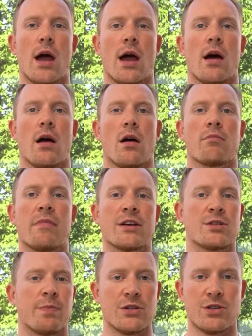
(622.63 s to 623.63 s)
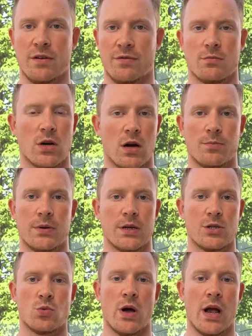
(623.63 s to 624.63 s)
especially from
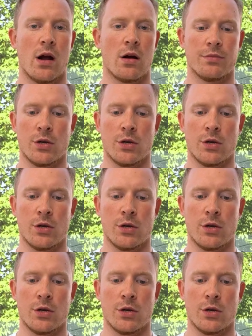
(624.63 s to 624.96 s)
companies where,